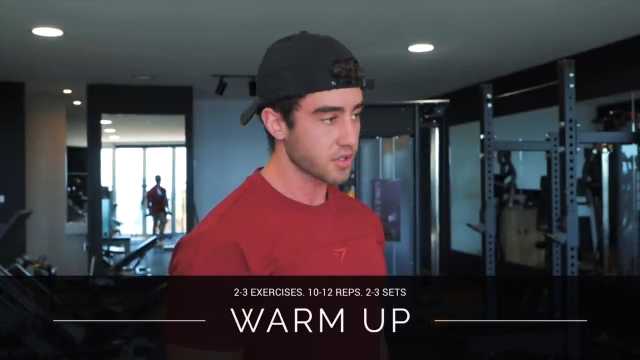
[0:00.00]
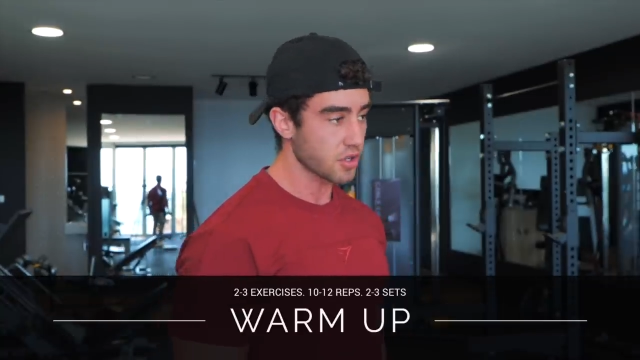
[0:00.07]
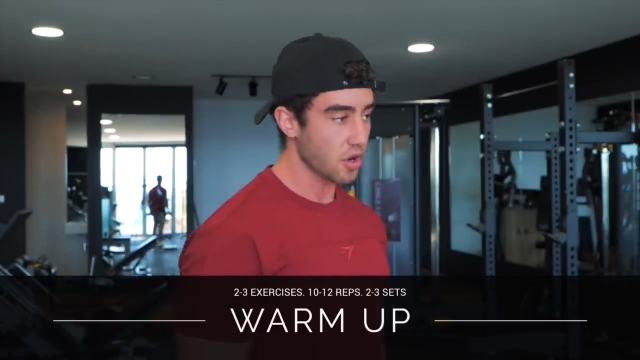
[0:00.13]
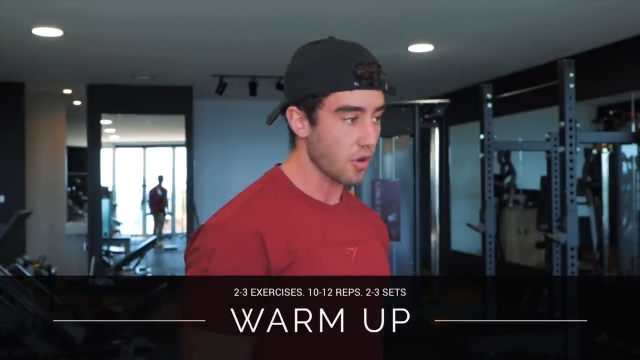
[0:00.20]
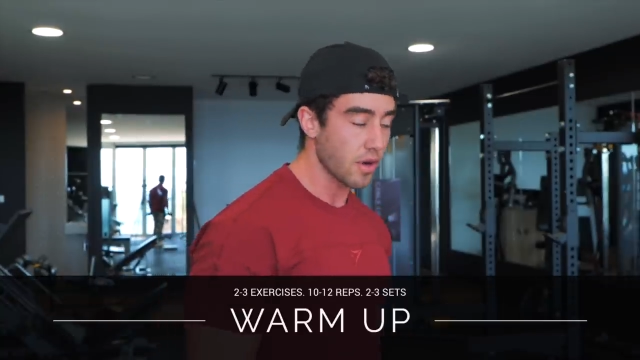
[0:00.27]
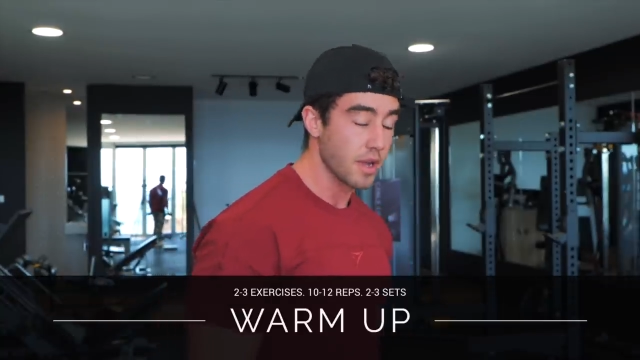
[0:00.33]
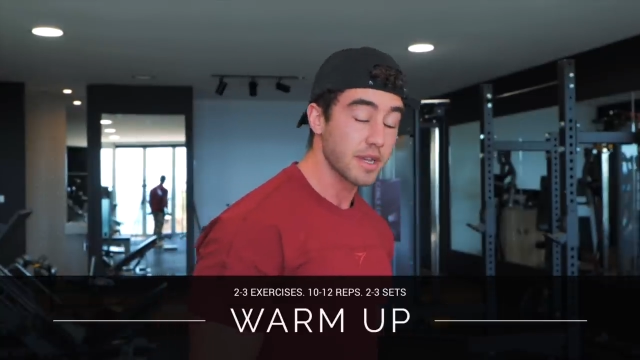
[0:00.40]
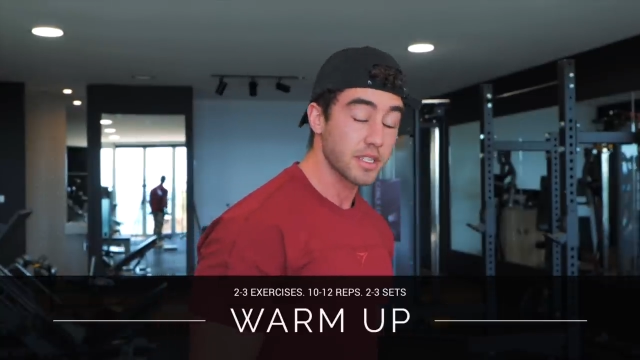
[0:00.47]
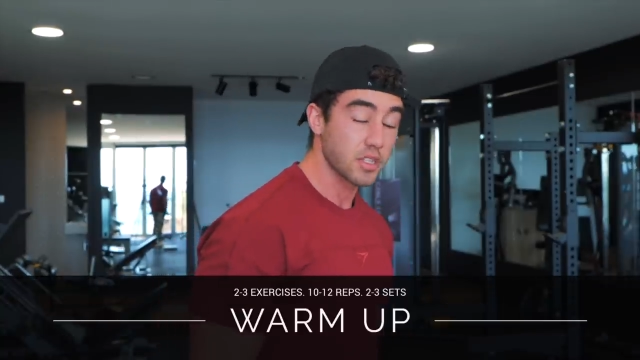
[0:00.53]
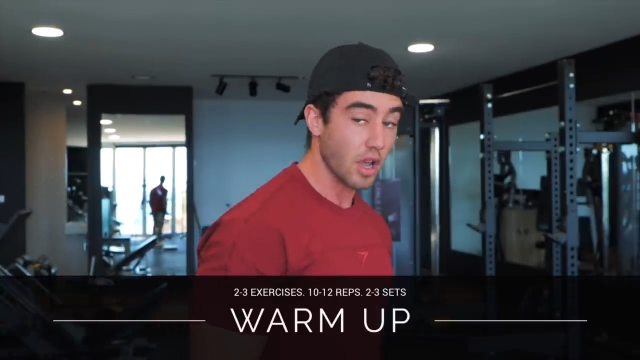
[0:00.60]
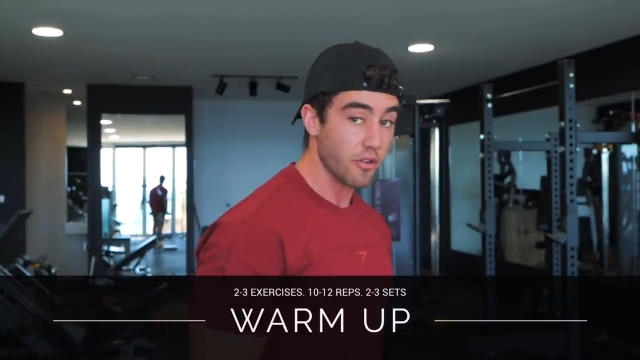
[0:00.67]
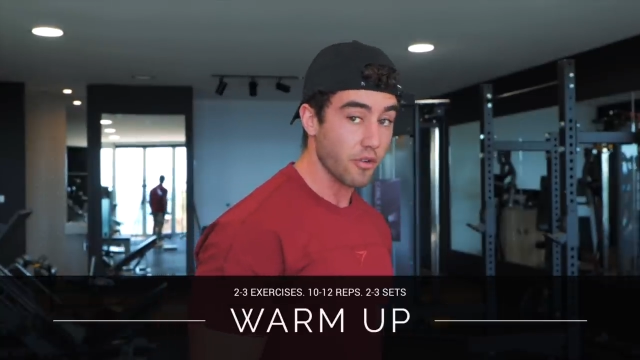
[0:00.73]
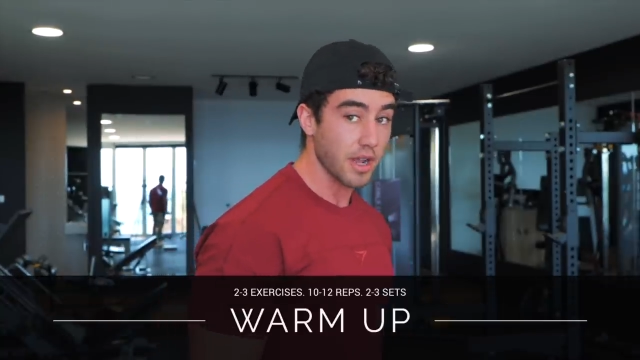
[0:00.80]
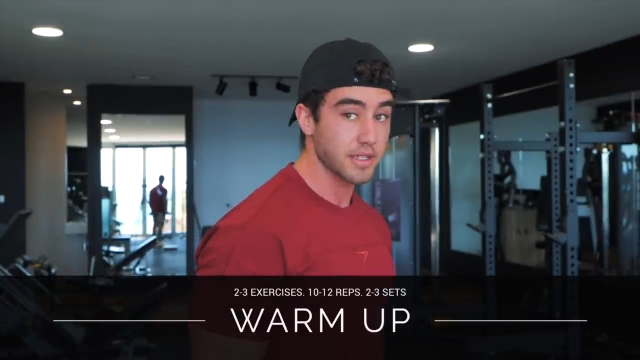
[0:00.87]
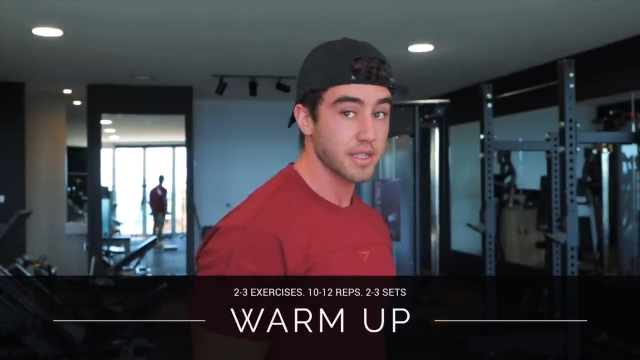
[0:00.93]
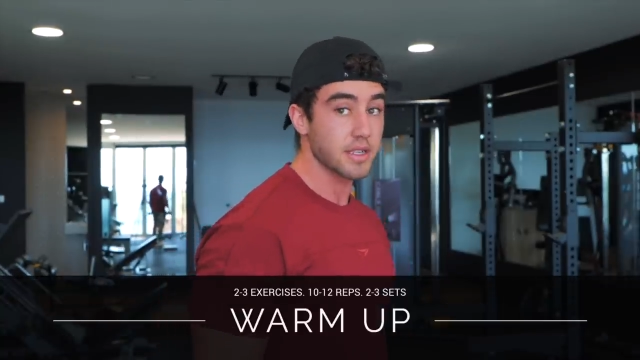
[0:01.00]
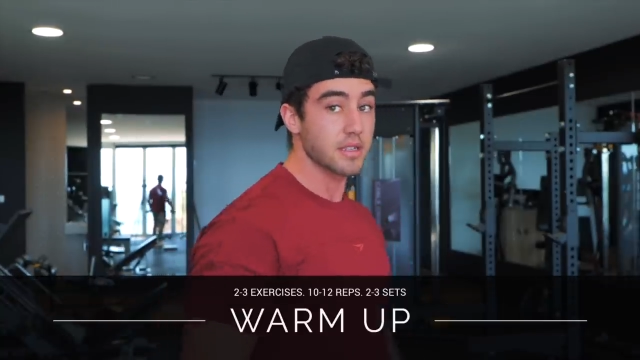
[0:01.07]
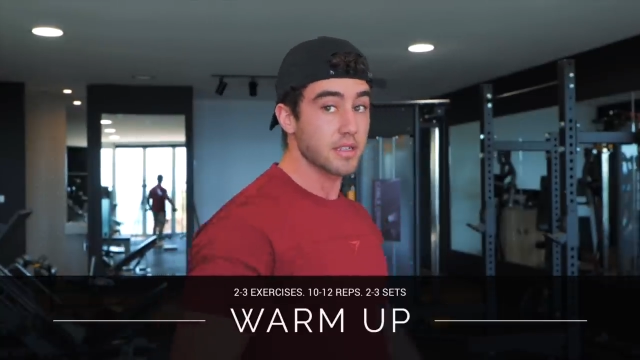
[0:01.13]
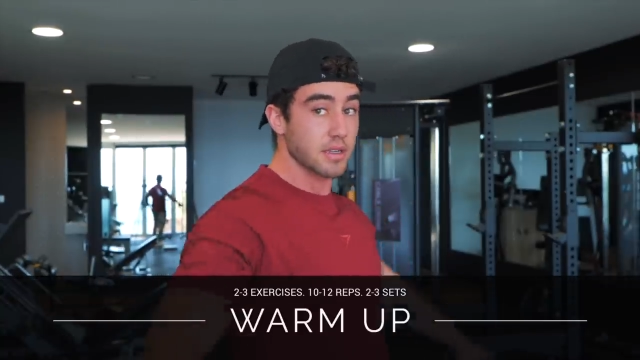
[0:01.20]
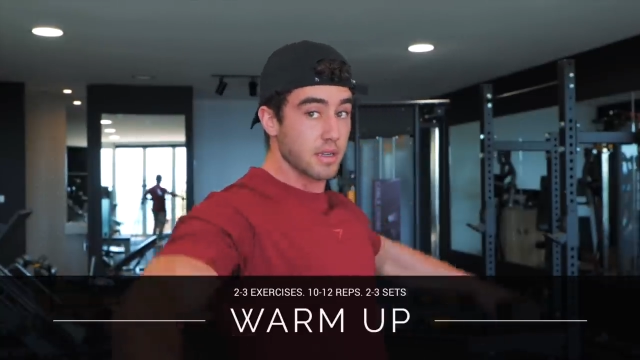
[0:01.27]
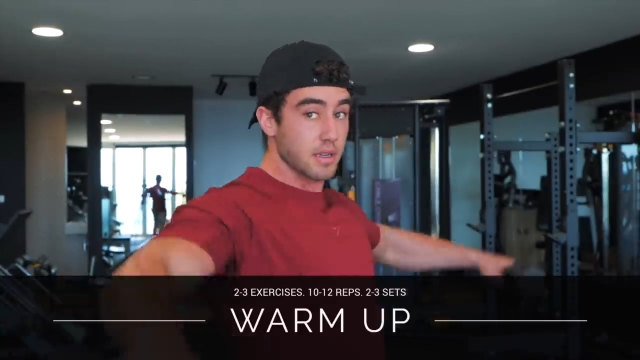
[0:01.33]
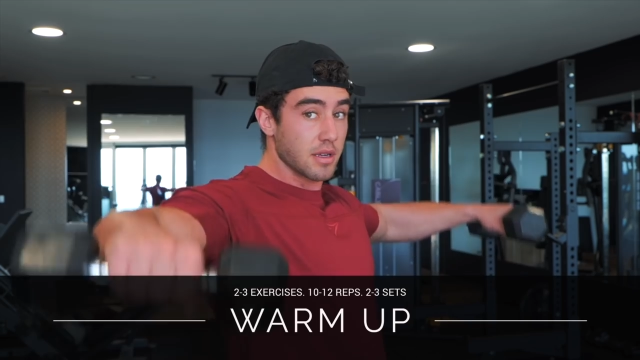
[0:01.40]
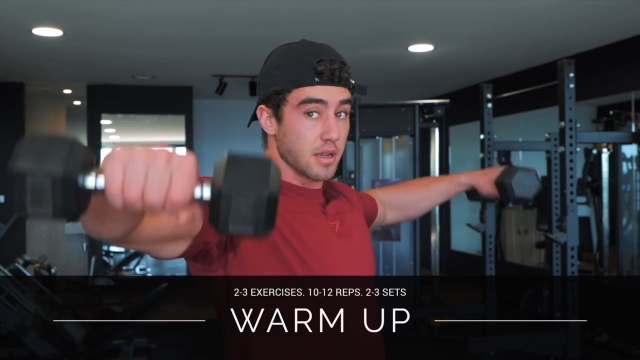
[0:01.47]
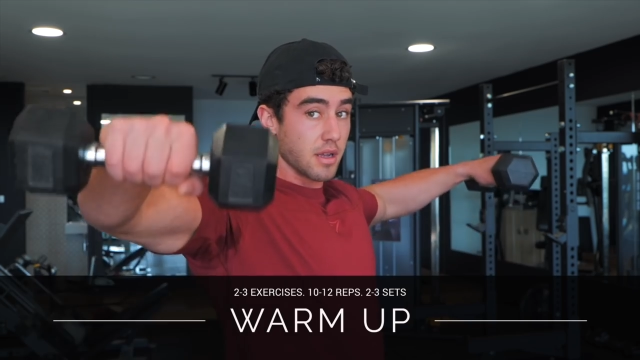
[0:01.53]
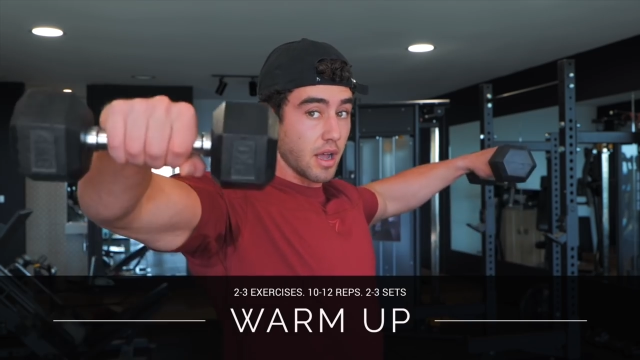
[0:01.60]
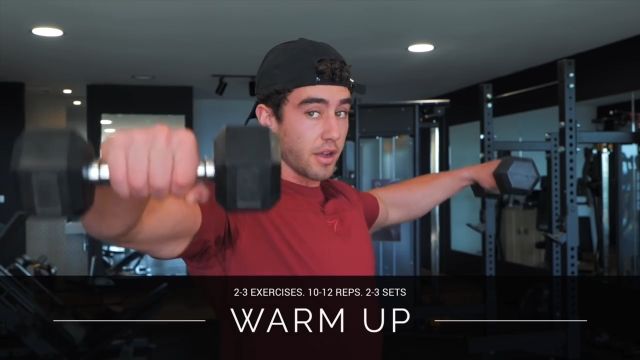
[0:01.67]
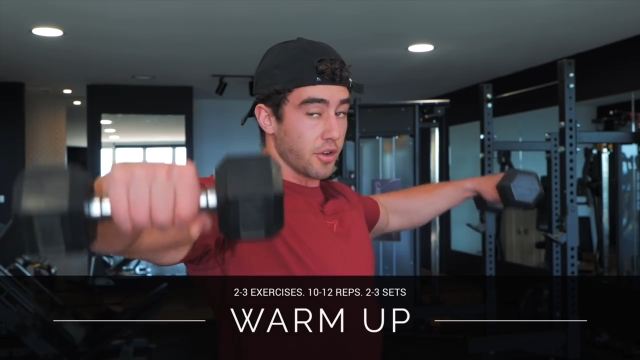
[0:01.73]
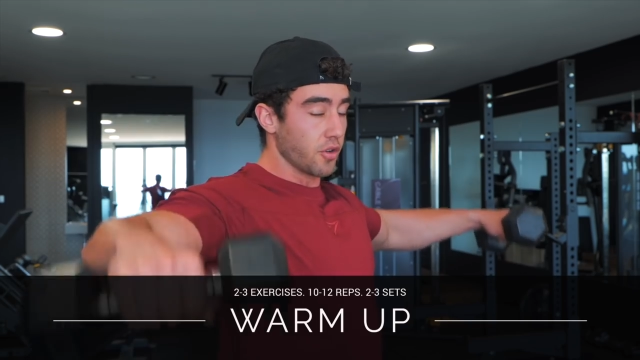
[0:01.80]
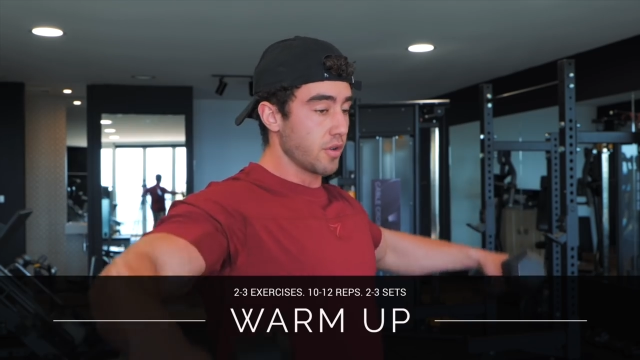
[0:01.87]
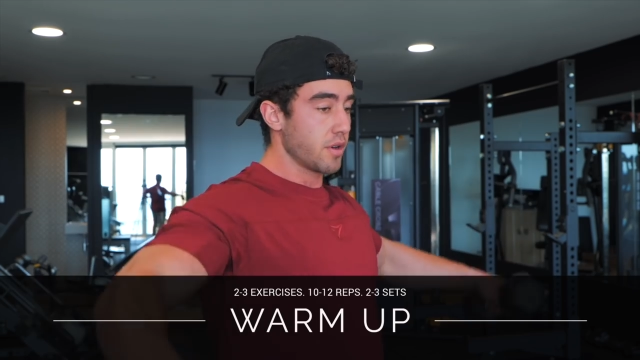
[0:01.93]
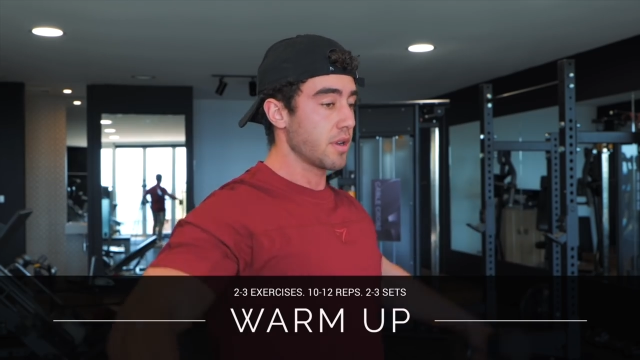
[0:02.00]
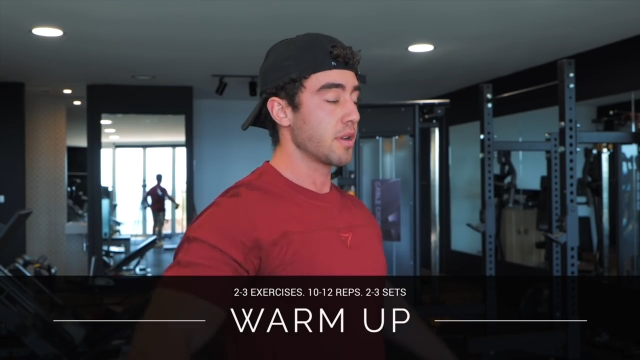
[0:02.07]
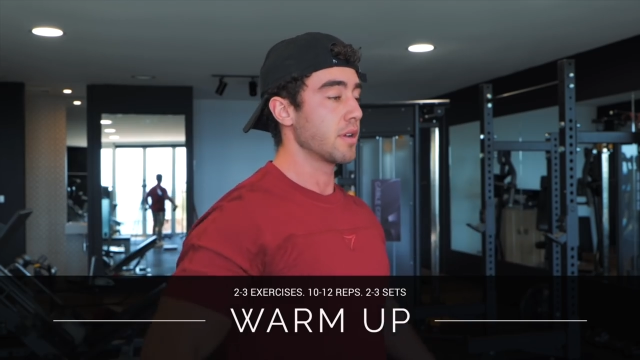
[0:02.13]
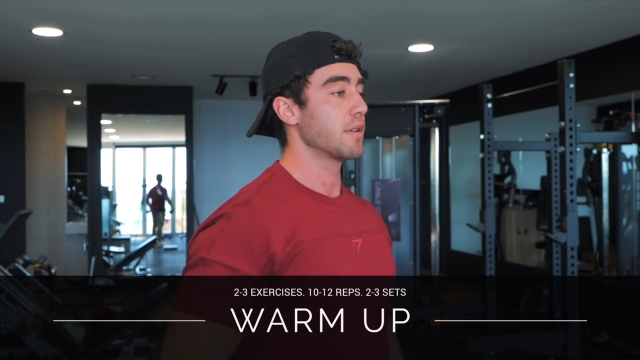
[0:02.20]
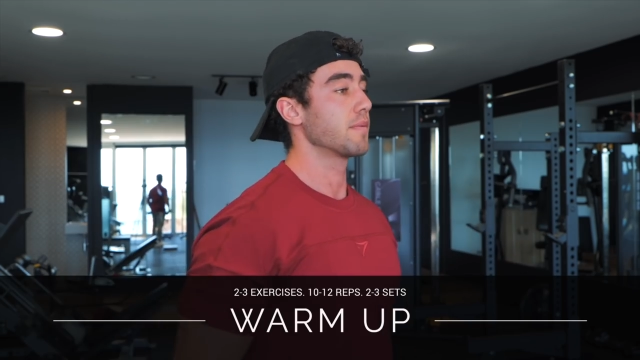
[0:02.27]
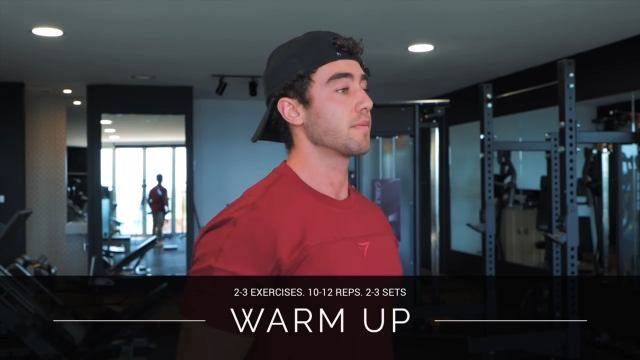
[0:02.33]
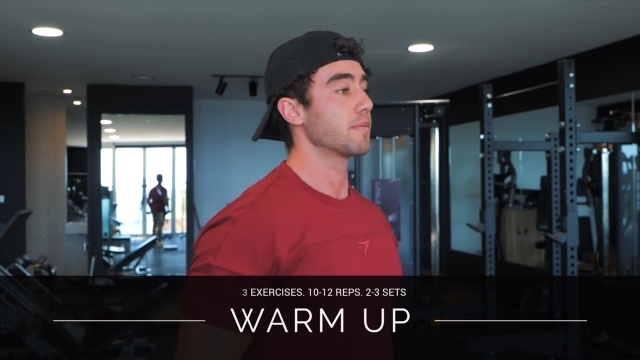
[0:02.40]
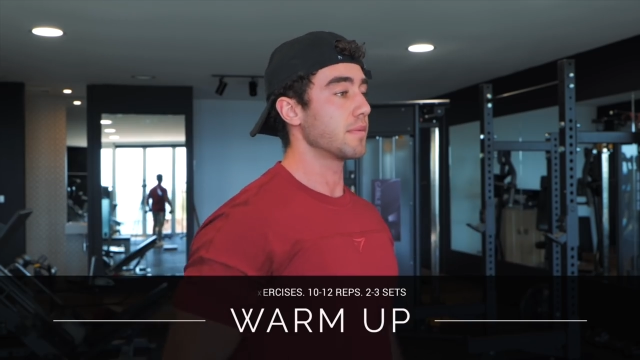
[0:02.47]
So side raises are good.